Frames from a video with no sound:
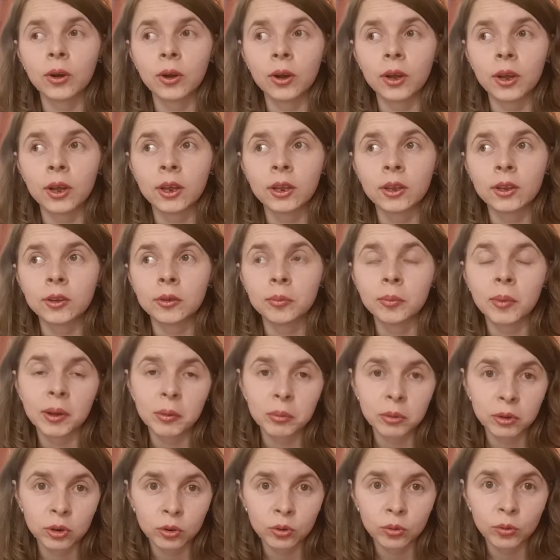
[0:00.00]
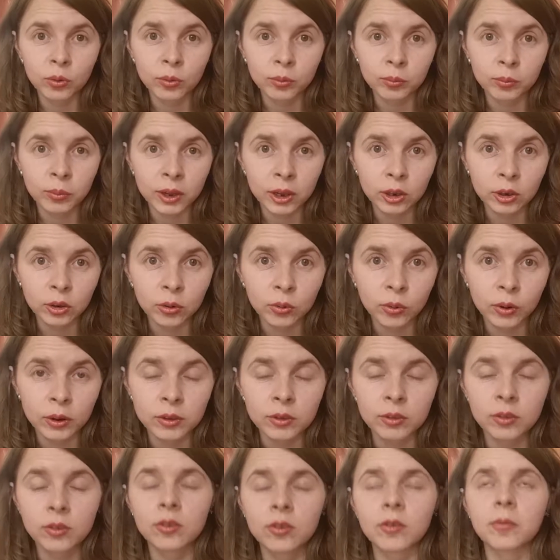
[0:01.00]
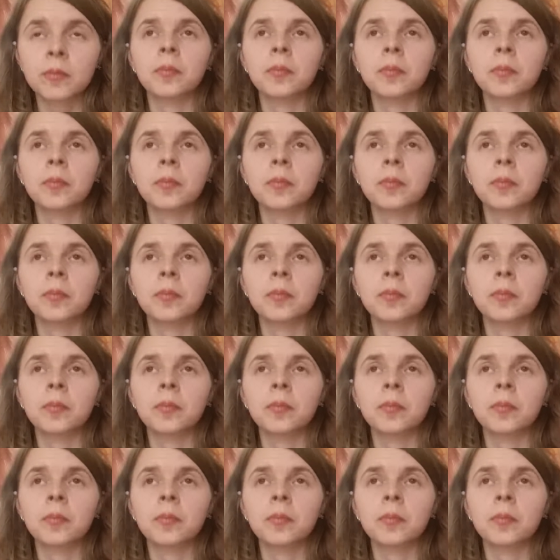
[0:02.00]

and maybe make new ones.